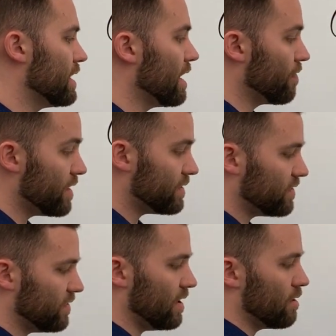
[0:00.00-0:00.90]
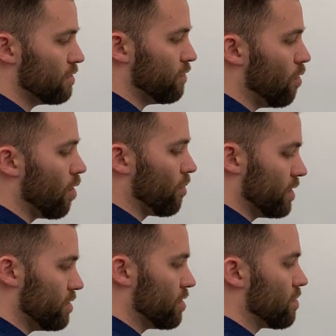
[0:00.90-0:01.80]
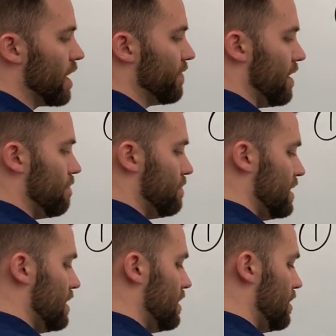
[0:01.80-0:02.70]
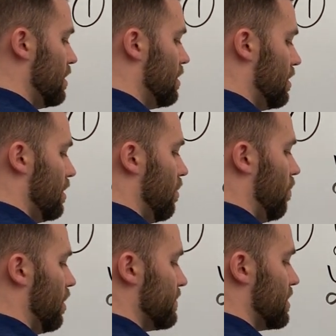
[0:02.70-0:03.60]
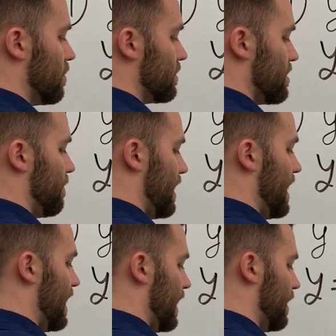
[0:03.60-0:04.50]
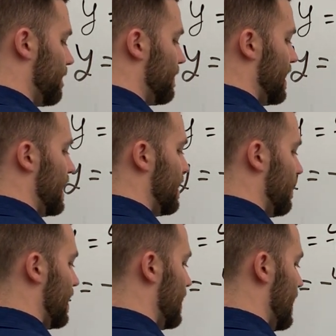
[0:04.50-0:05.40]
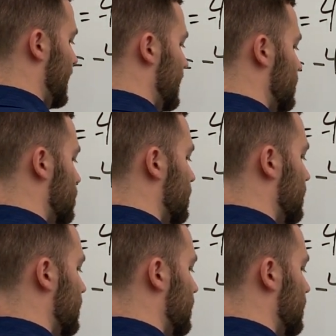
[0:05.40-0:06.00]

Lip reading: And now this is standard form, where you could write that b was equal to pi and that h